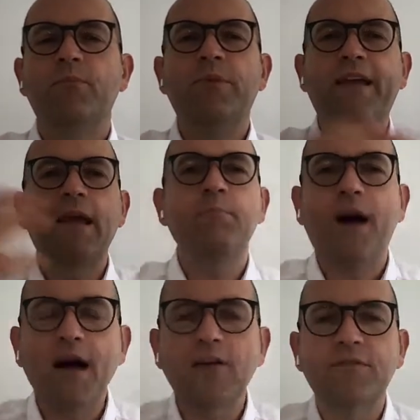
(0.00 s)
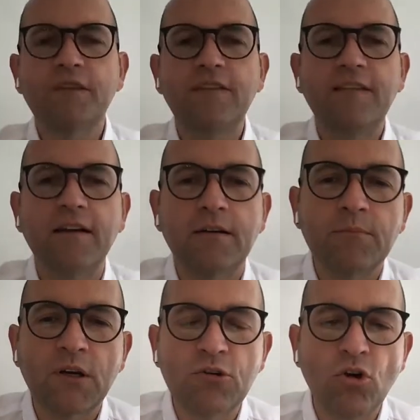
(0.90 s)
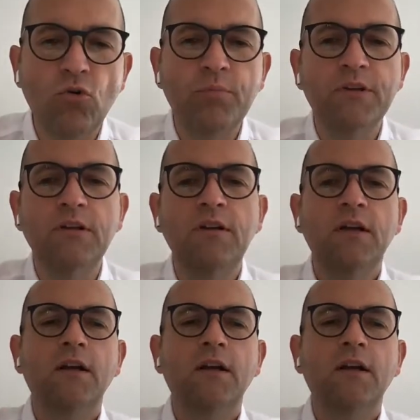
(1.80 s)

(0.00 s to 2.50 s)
became part of this um, global